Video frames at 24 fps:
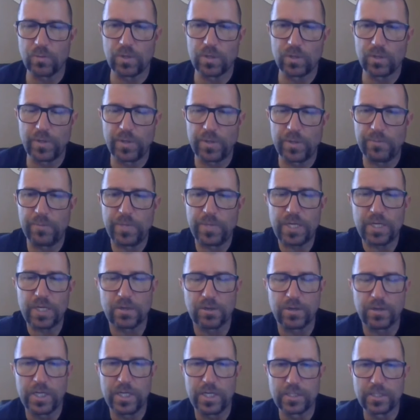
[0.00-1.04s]
What do we
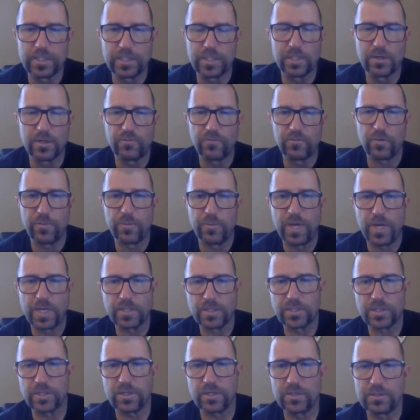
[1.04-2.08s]
meter into the
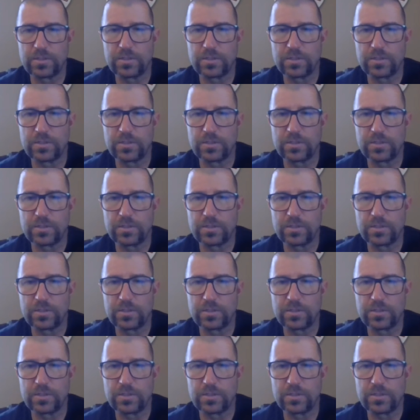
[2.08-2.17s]
fermenter?